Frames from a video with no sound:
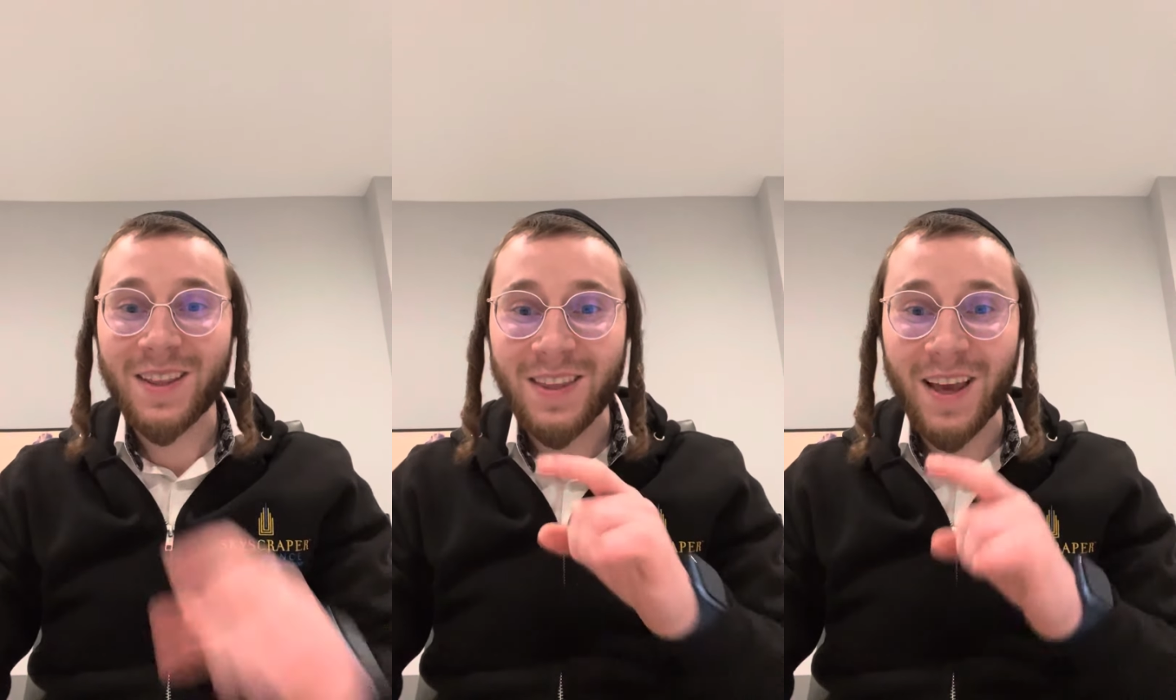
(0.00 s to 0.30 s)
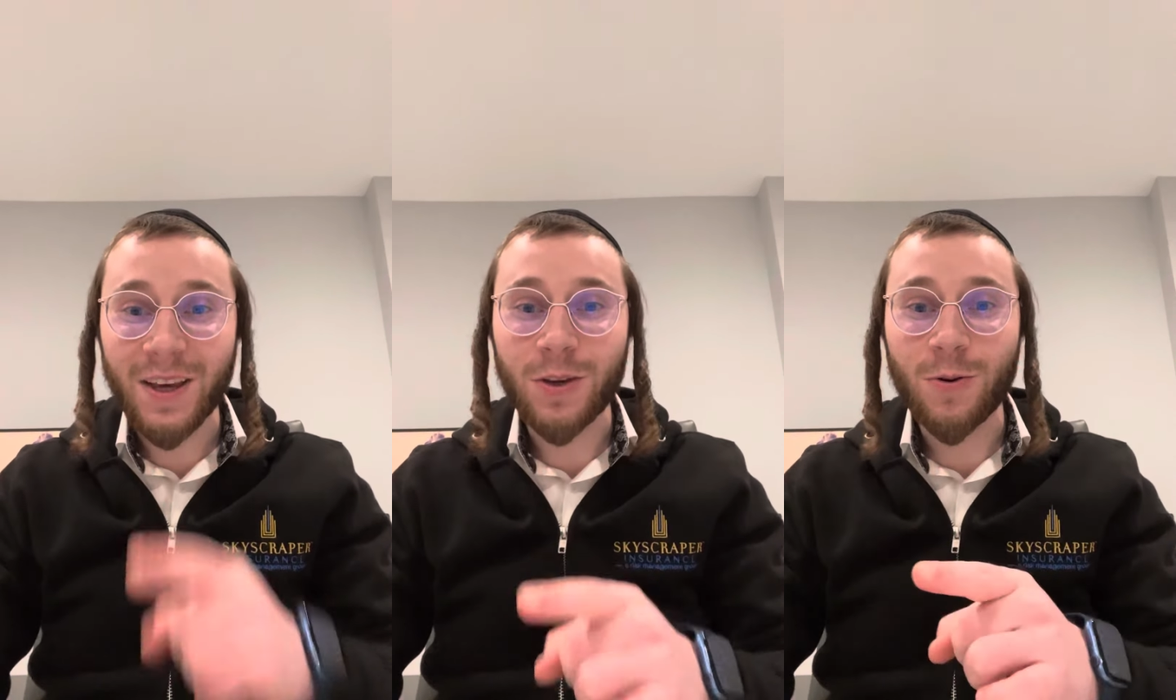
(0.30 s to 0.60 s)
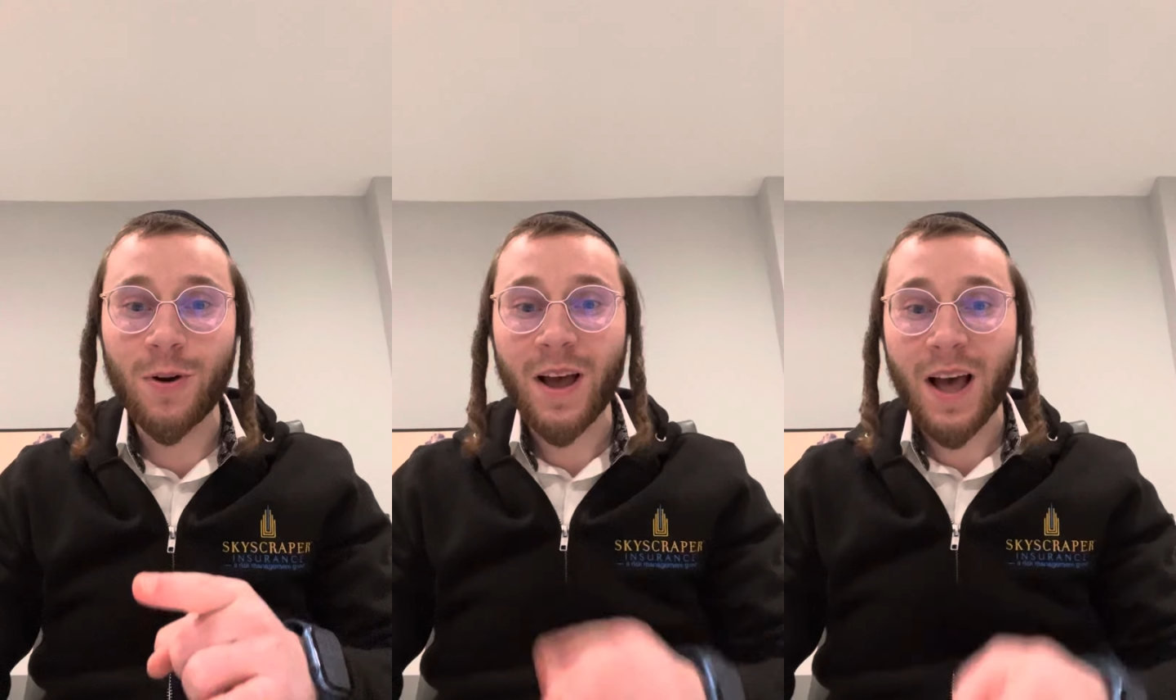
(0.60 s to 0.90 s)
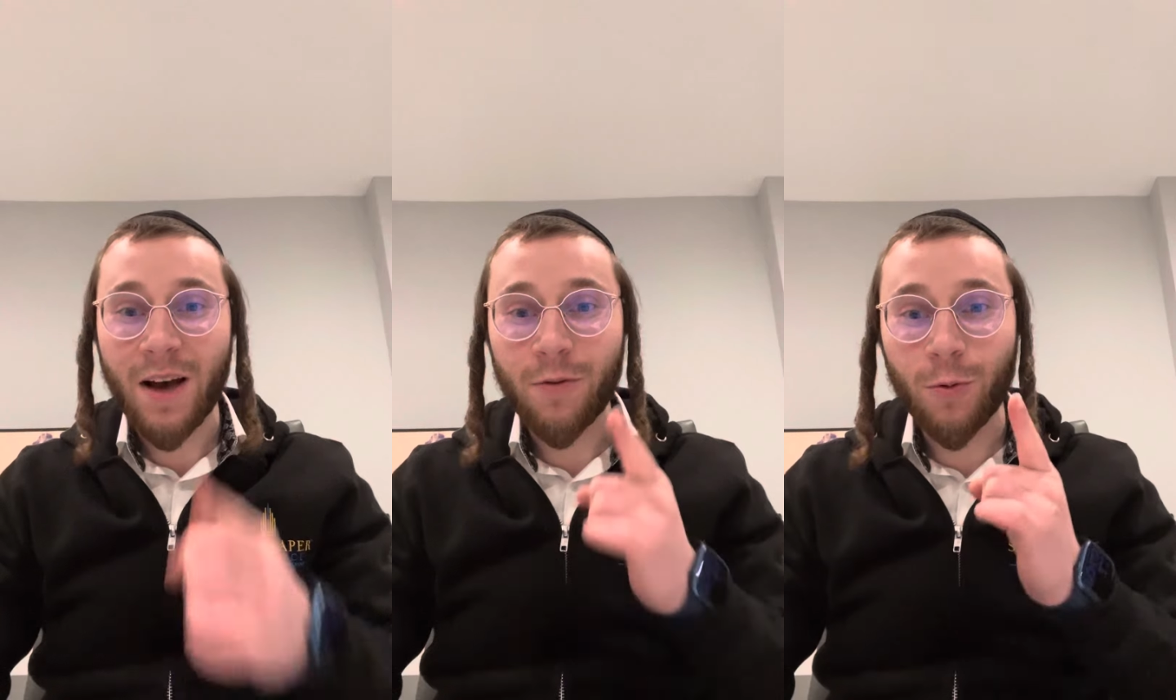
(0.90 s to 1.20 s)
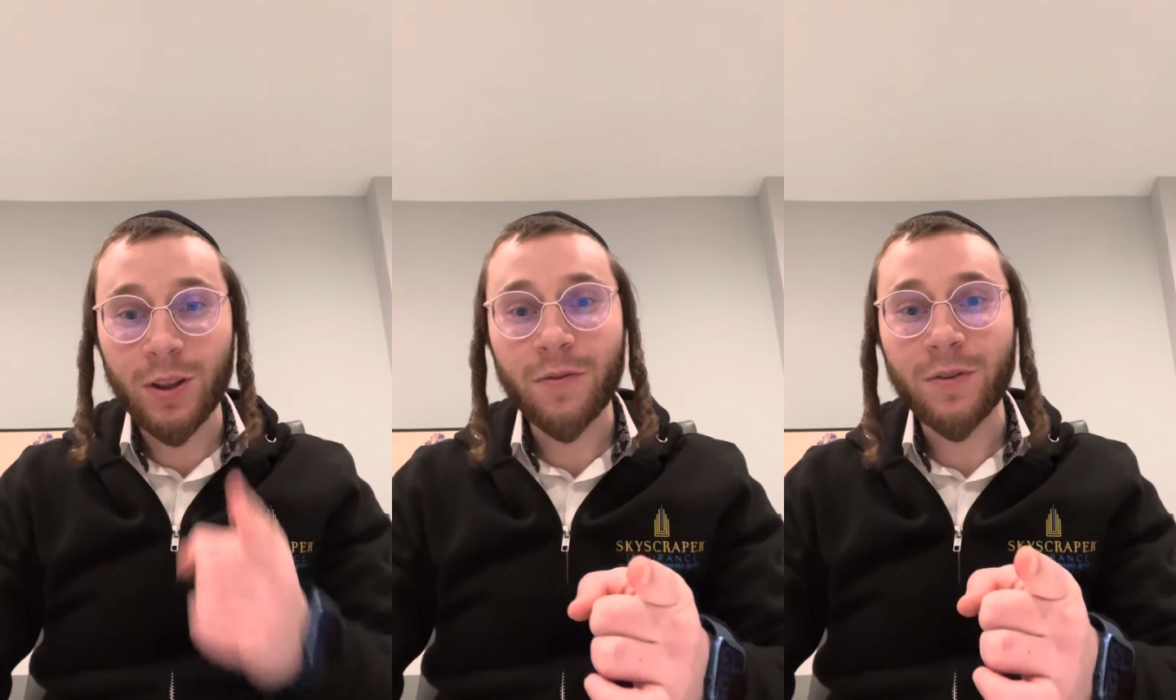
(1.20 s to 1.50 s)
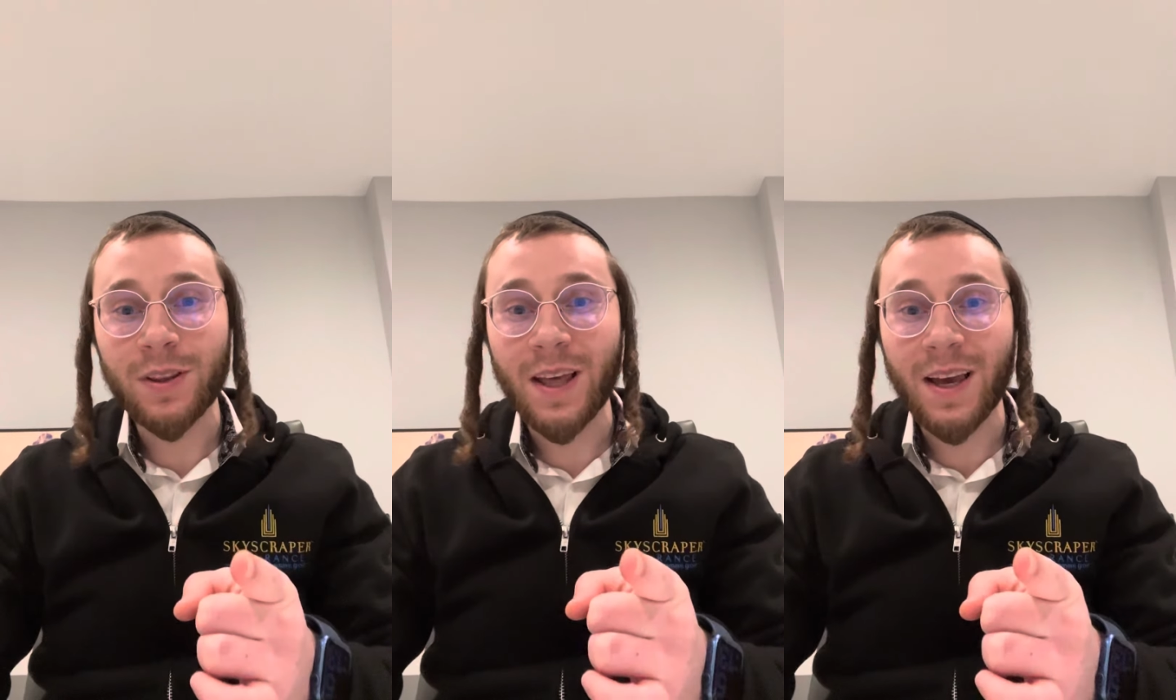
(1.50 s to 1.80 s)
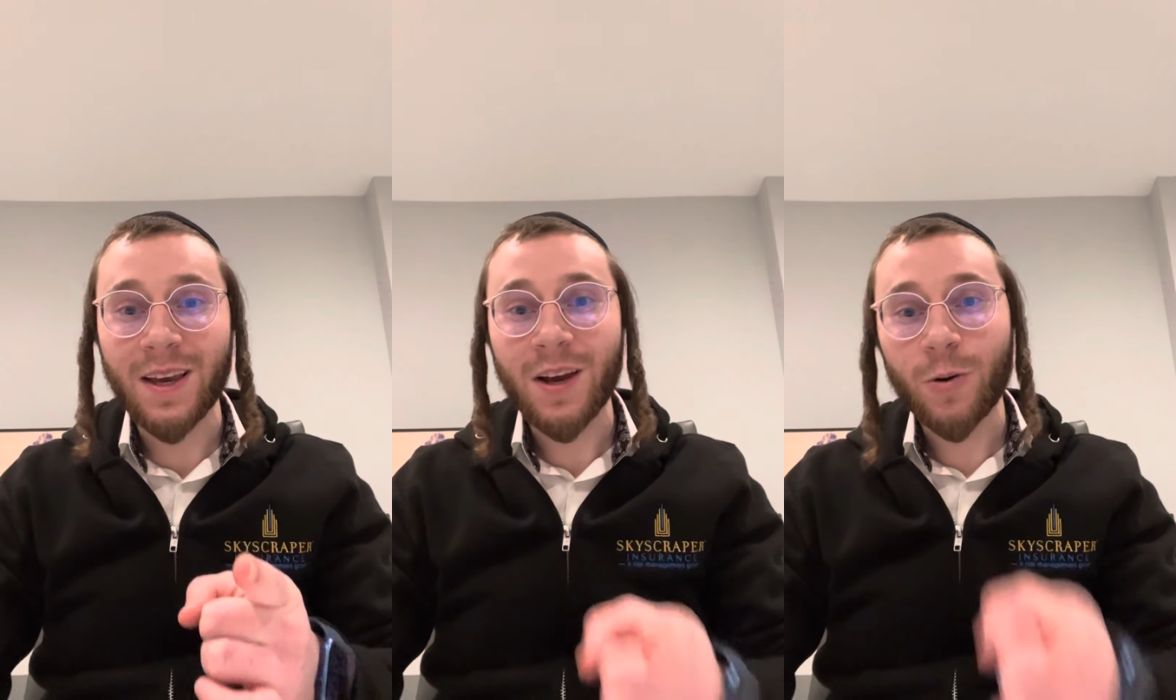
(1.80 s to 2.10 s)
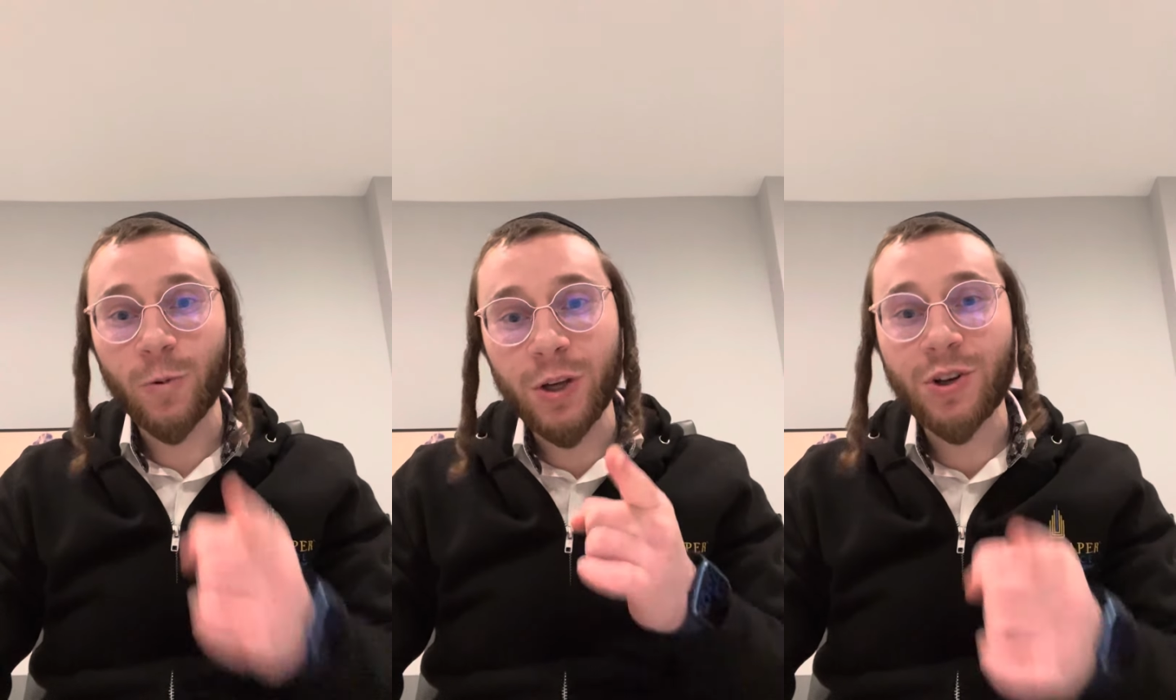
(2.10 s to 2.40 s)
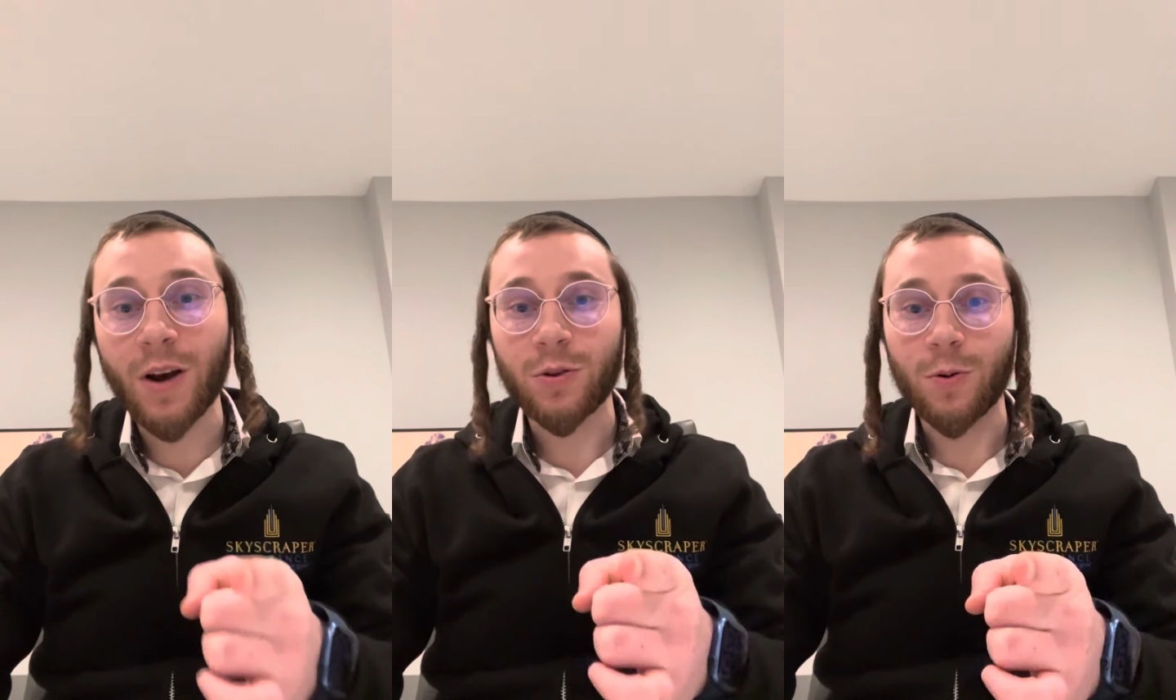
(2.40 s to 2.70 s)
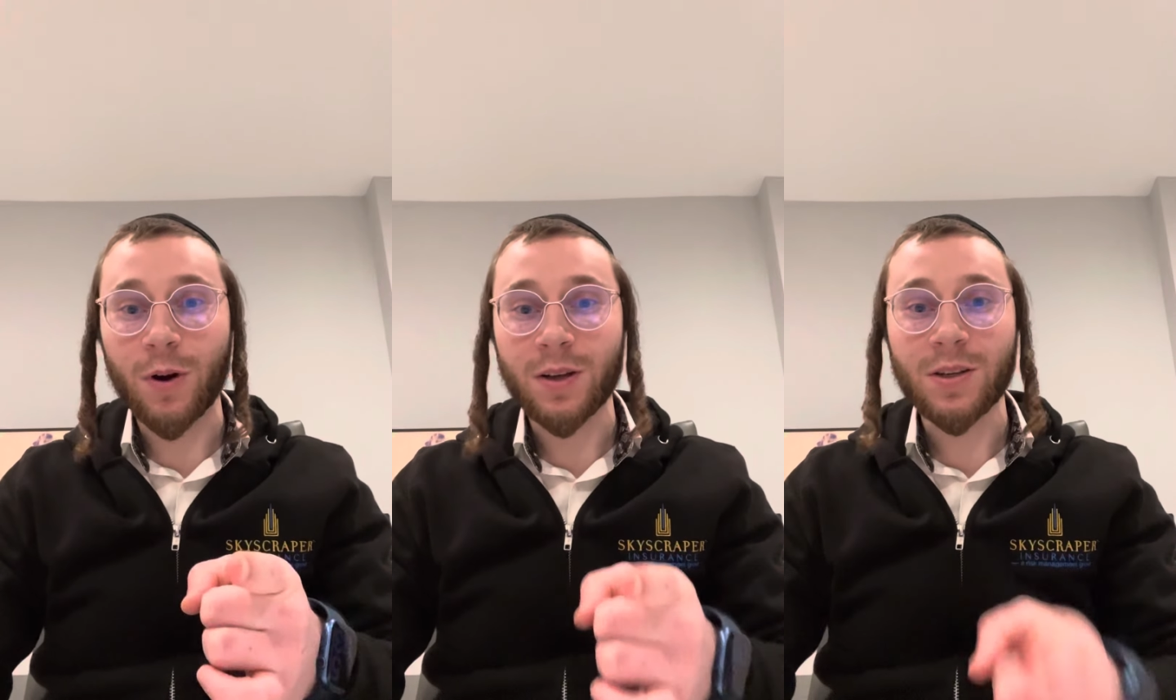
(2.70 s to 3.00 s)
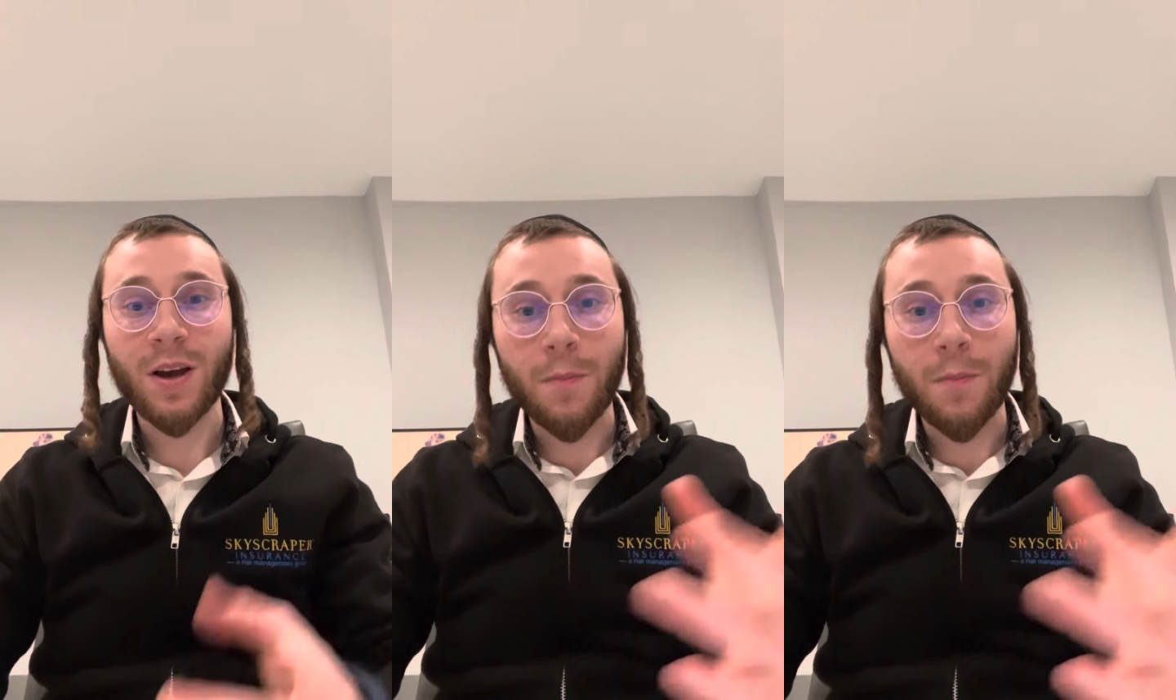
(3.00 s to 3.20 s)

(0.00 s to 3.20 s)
Thank you. Have a wonderful day. Reach out to us.